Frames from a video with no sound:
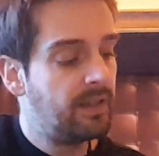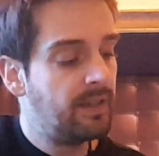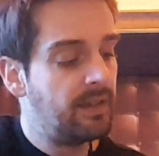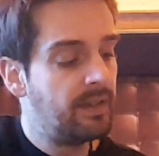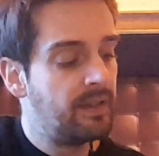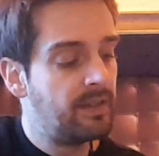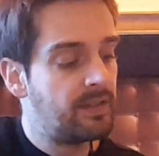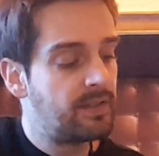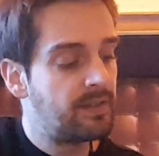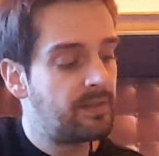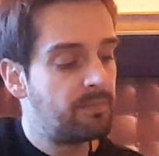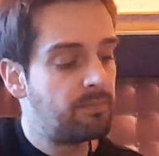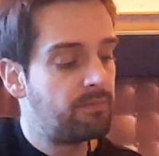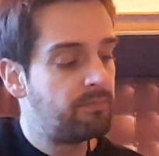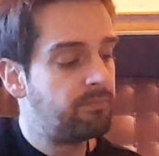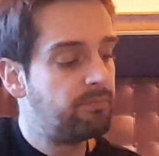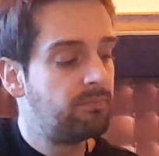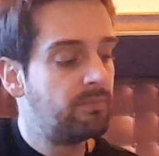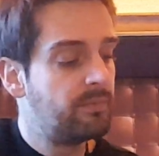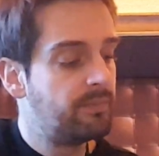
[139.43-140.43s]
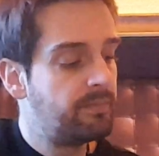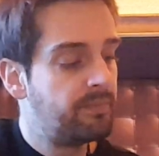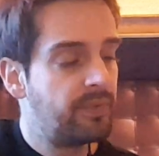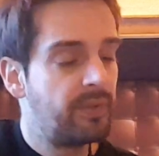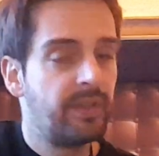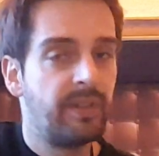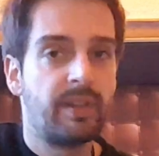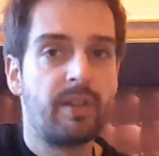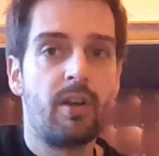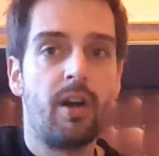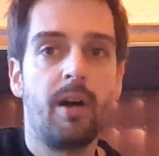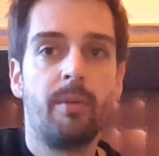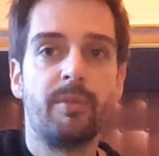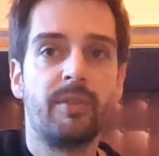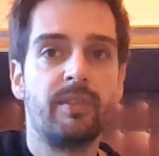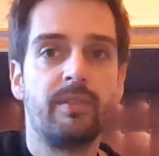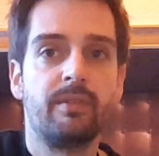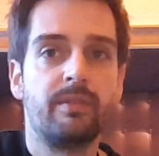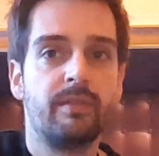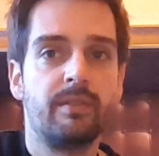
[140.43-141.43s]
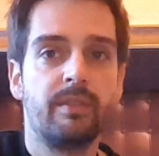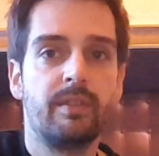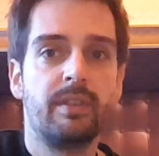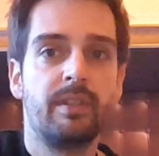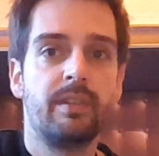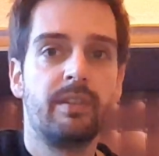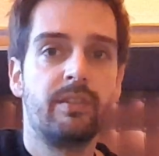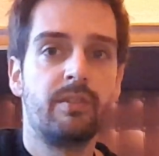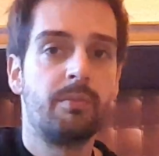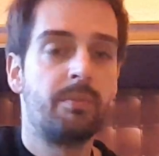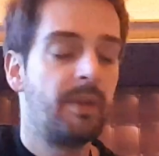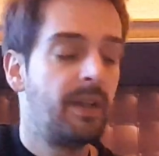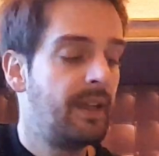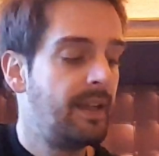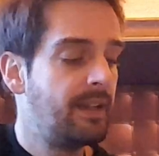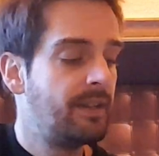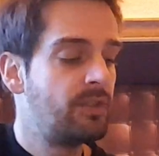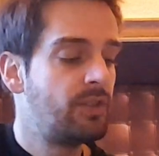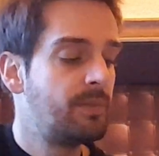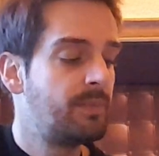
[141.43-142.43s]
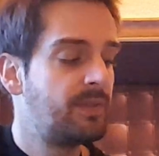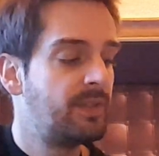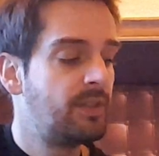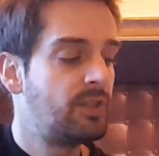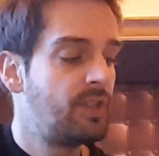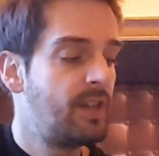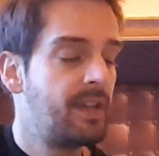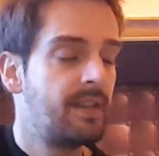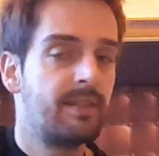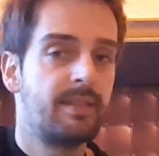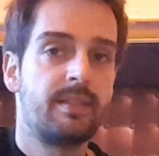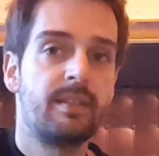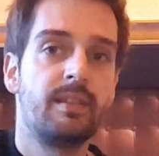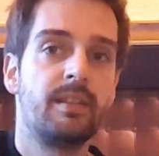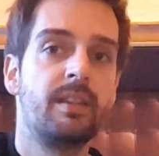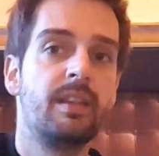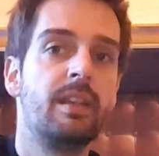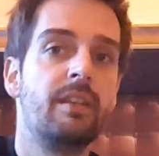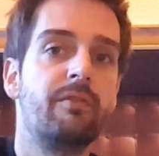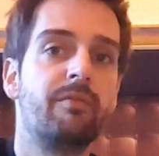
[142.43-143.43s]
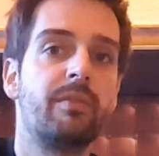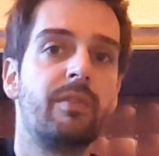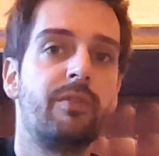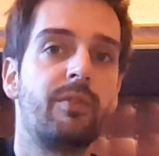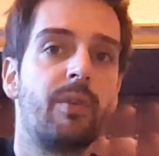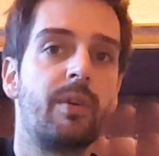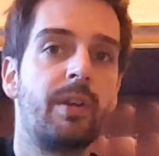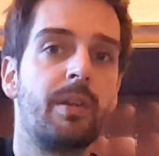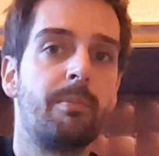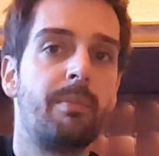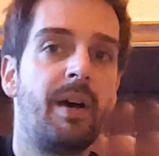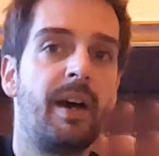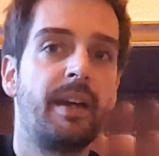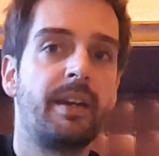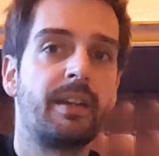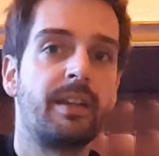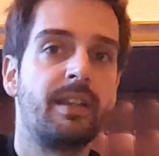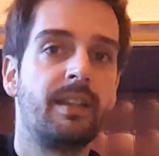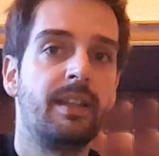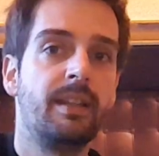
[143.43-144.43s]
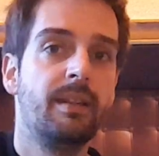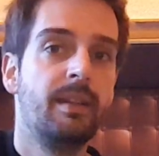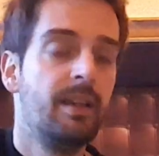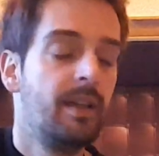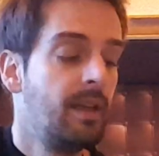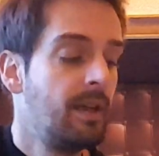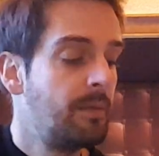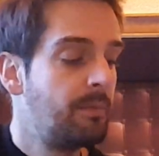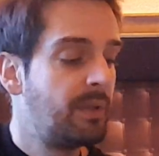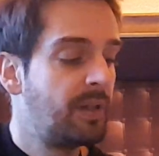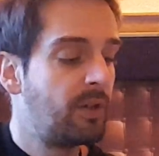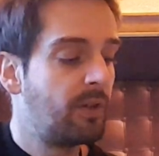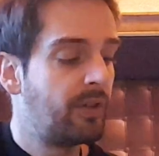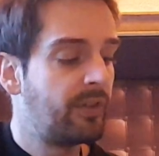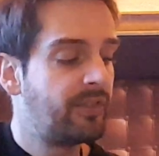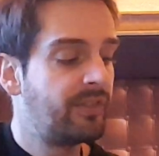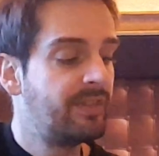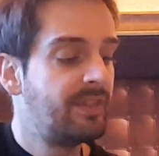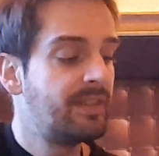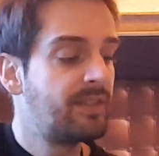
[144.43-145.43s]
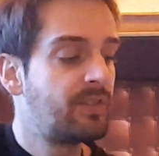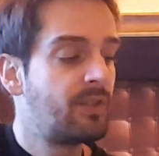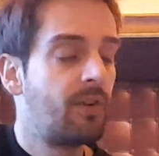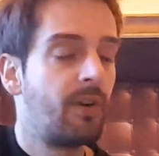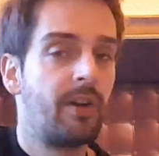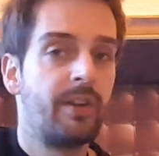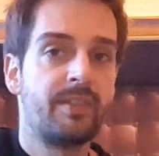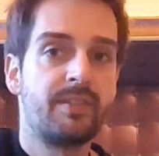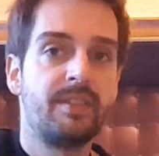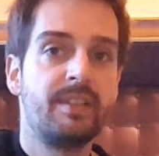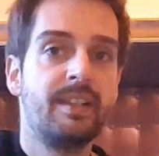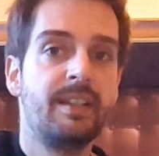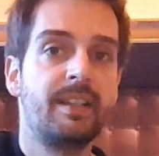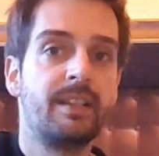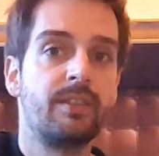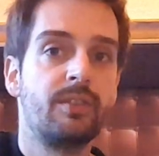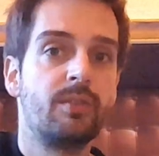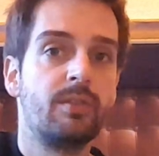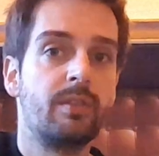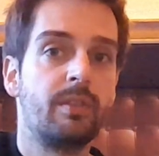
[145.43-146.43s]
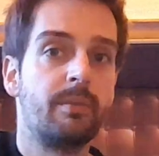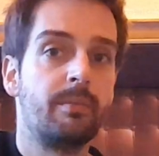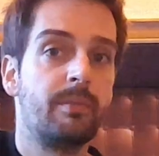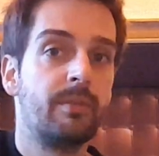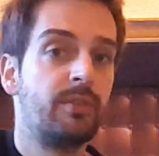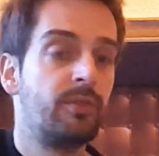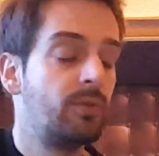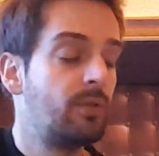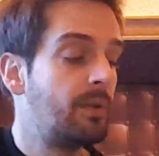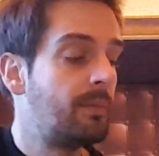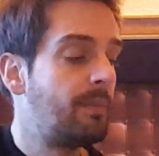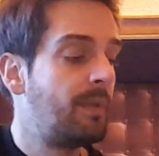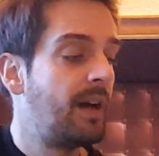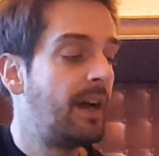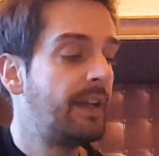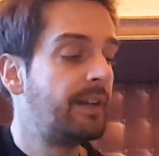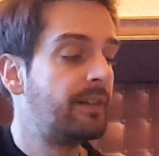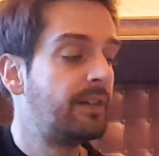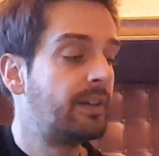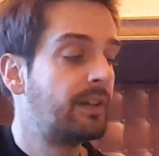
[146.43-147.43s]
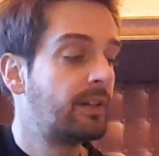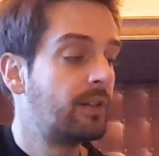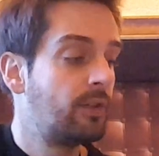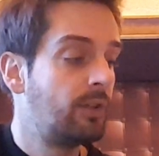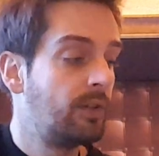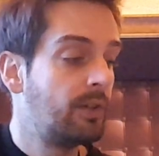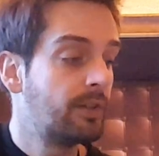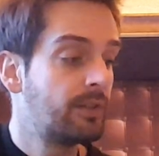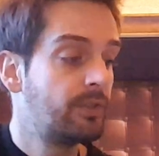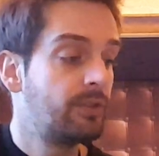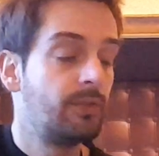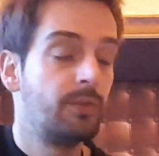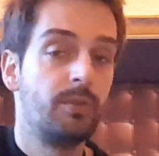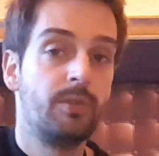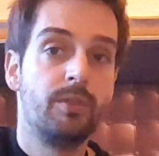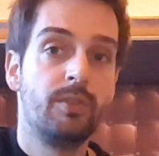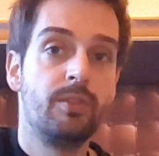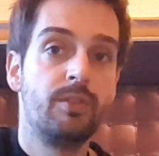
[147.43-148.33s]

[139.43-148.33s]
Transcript: is pretty common to play in gypsy jazz, even if you're in a minor key, because this chord is leading to a minor chord, to